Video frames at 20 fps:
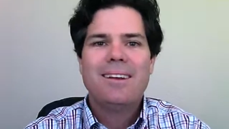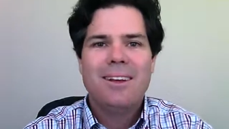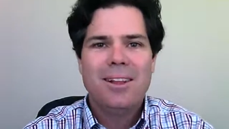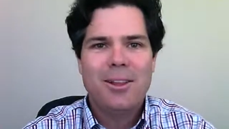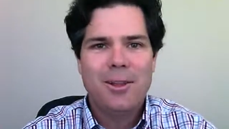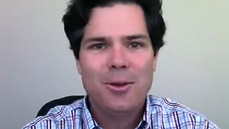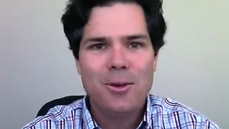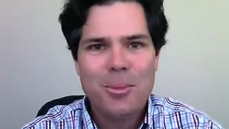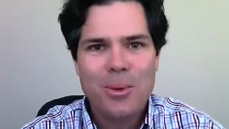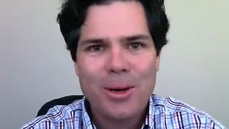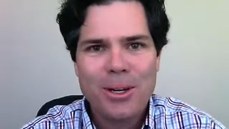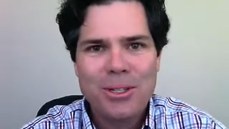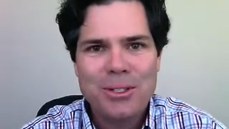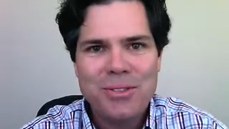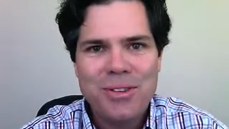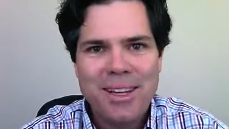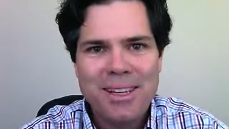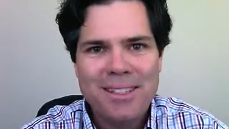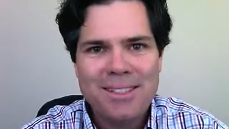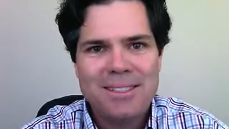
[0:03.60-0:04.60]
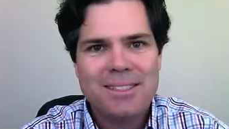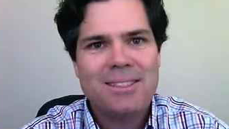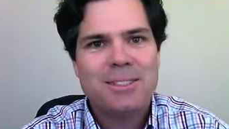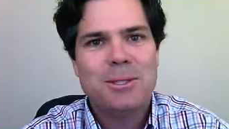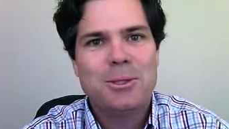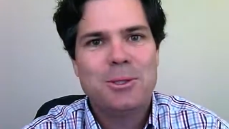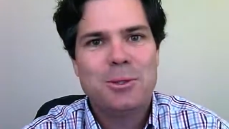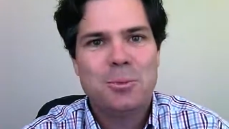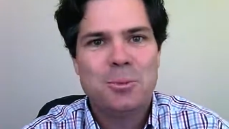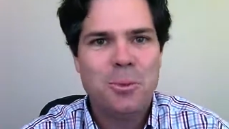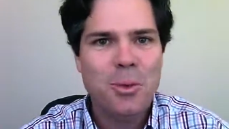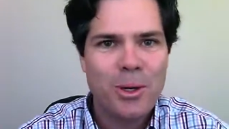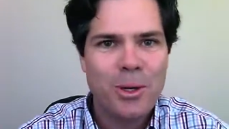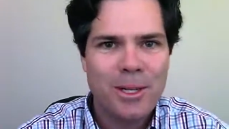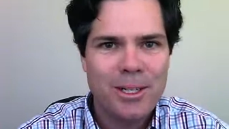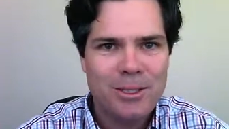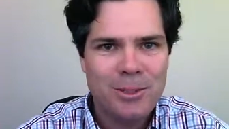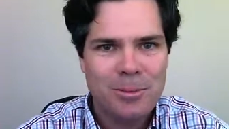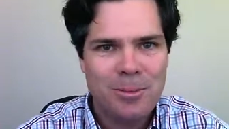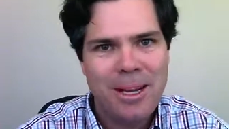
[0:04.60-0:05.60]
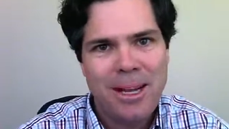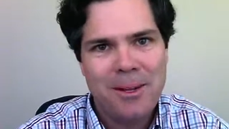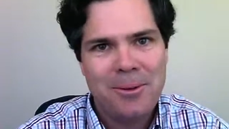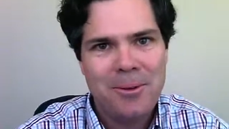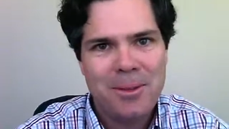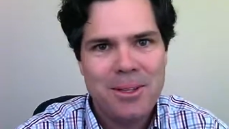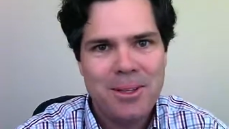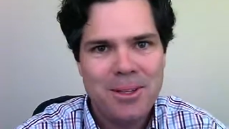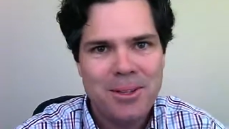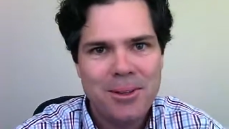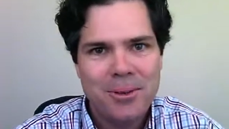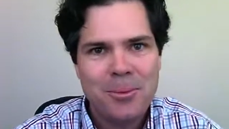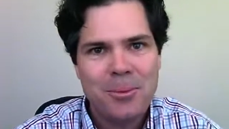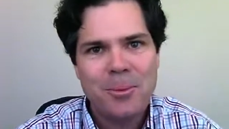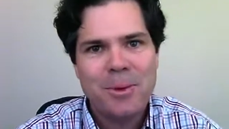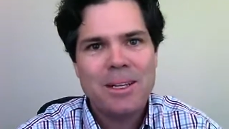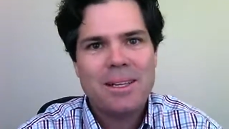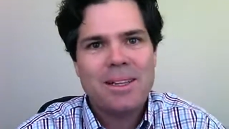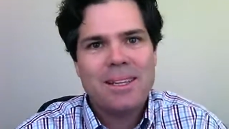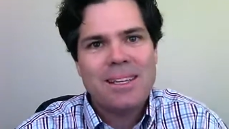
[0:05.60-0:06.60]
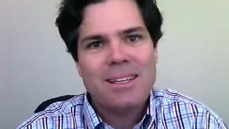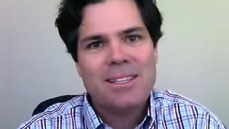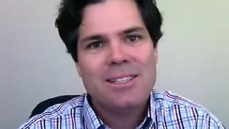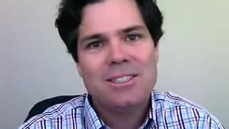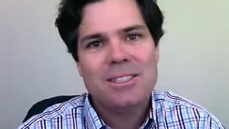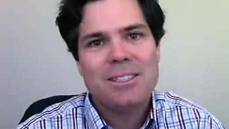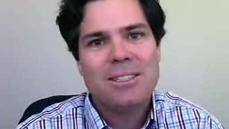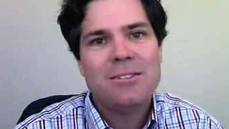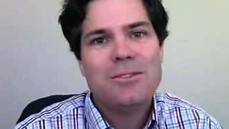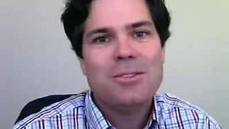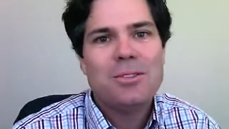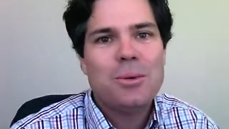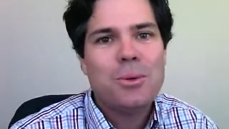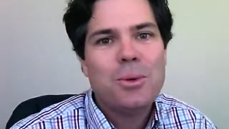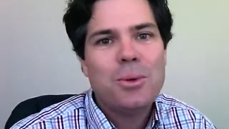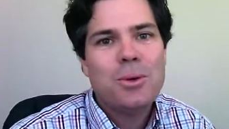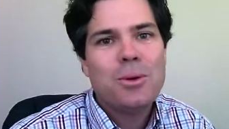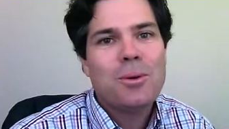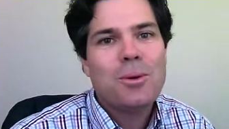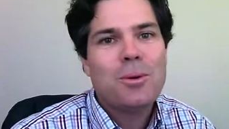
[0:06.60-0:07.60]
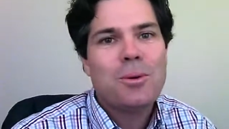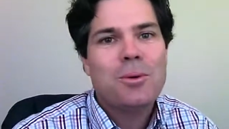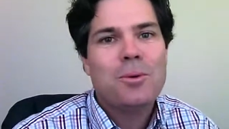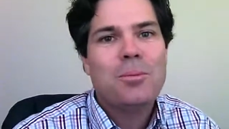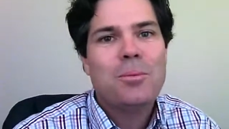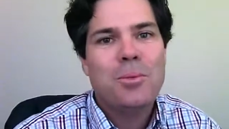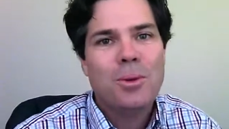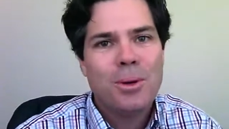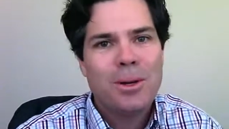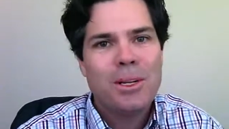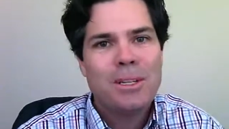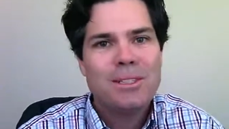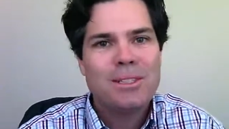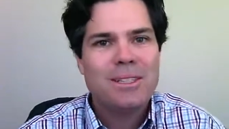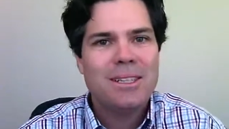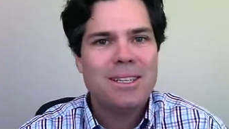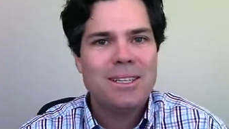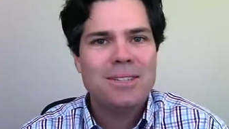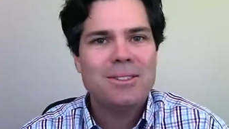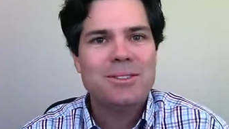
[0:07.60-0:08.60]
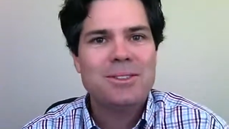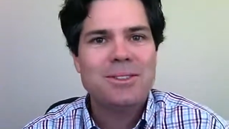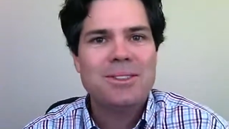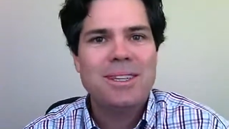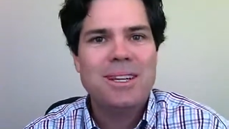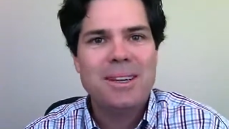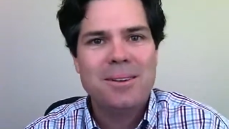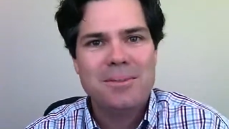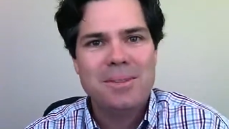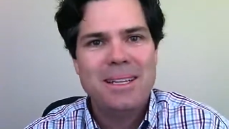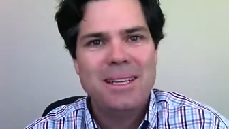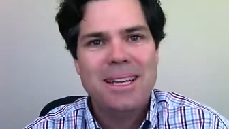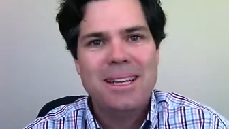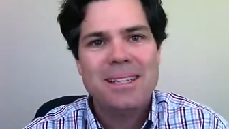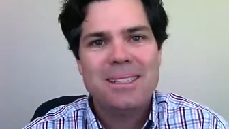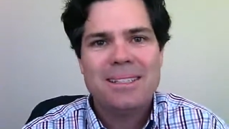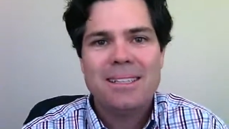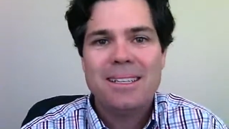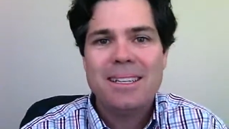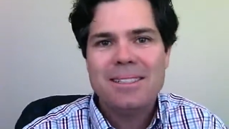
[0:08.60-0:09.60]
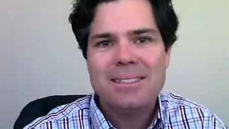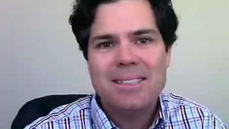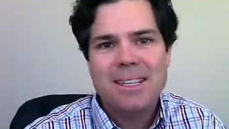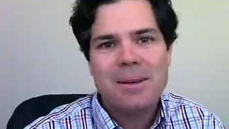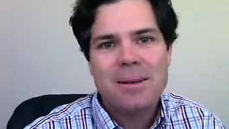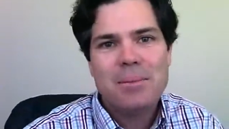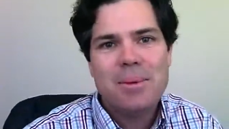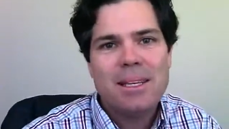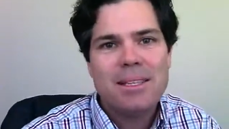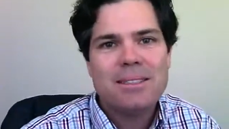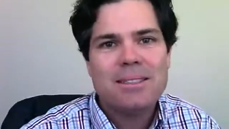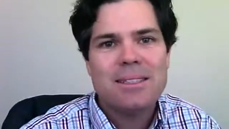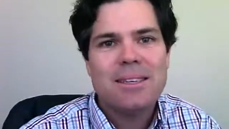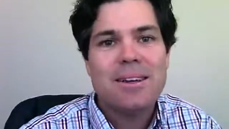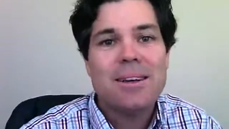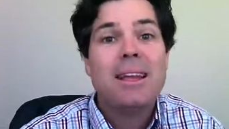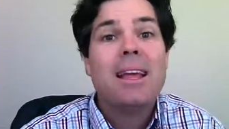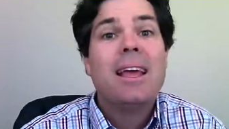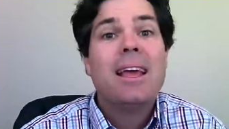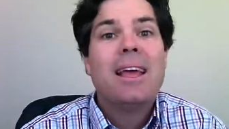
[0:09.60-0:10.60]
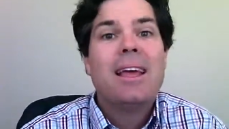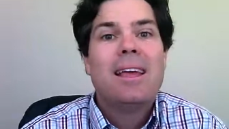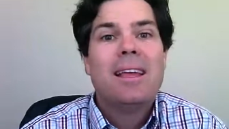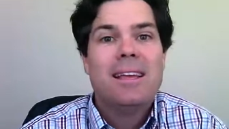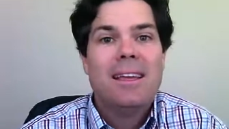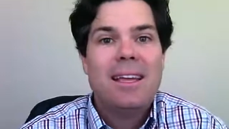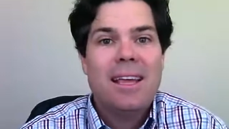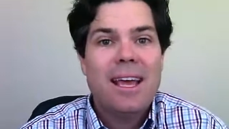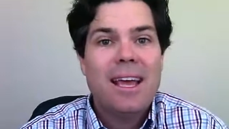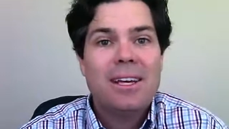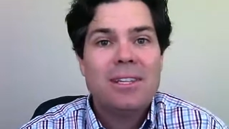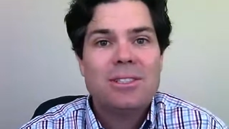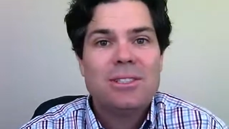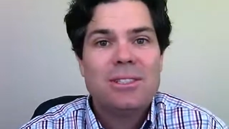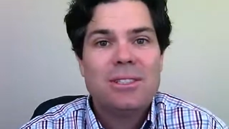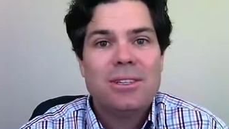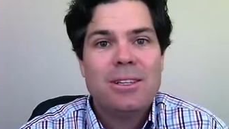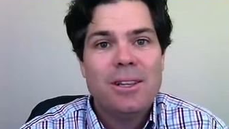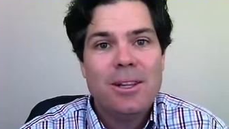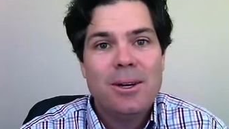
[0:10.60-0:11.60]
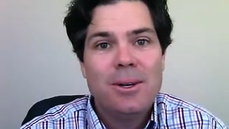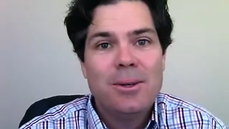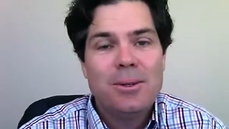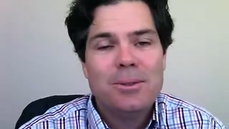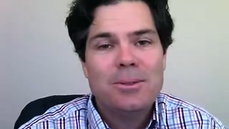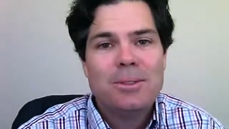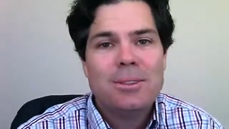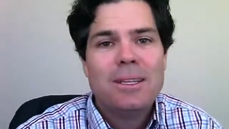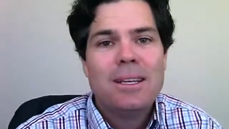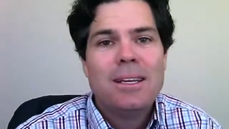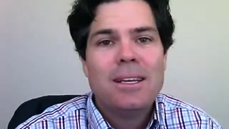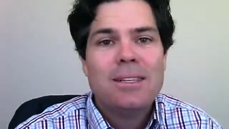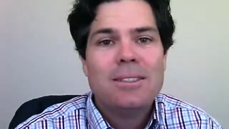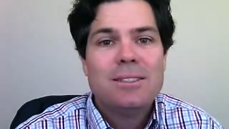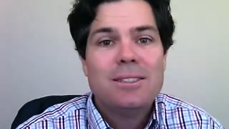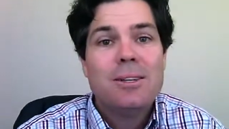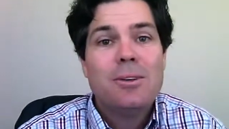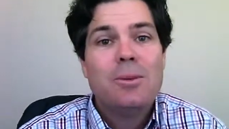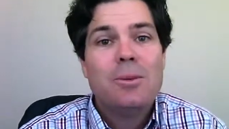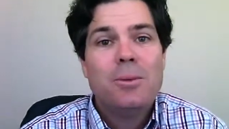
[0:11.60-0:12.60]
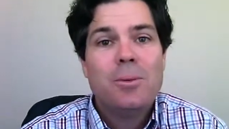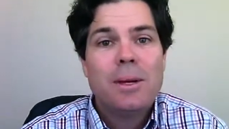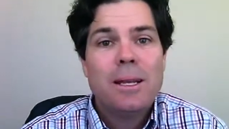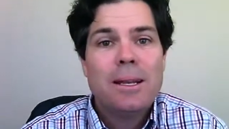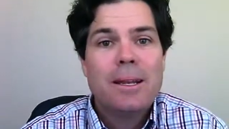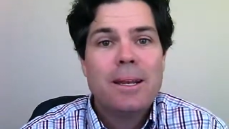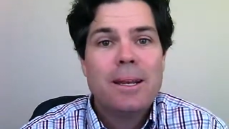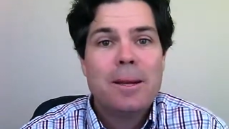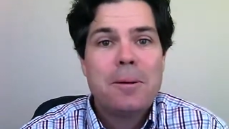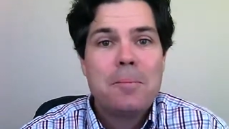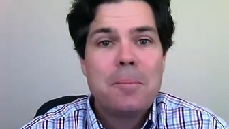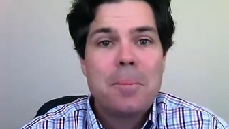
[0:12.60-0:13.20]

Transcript: Hello, mortgage fans. This is Mortgage Mike with another weekly edition of your mortgage industry update. Today's topic is on cash to close. So, when